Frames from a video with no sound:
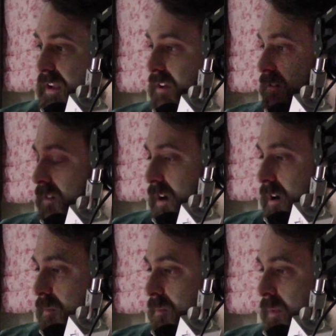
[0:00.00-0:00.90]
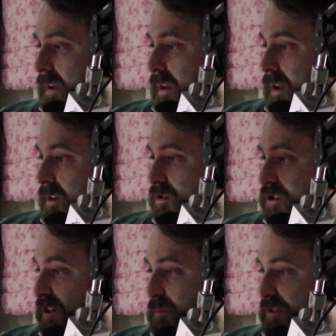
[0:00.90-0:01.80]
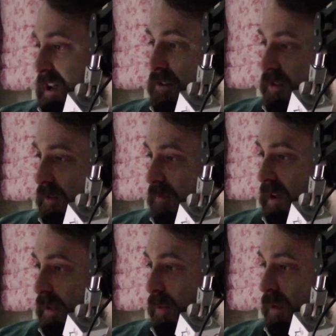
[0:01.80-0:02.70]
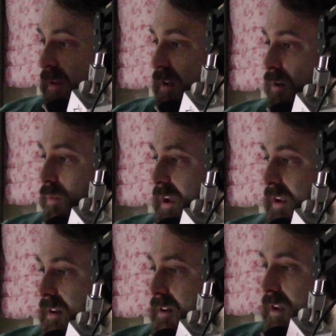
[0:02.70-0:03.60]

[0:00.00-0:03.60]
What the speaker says: in Shakespeare's Henry V, when